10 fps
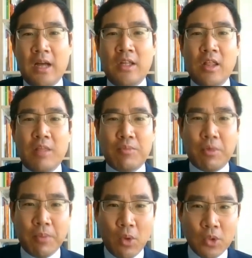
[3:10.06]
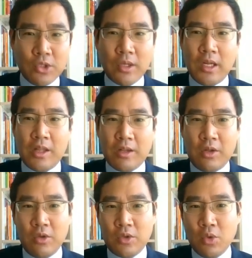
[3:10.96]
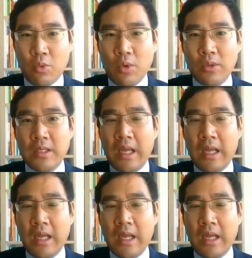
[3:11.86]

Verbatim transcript: are disproportionately skewed towards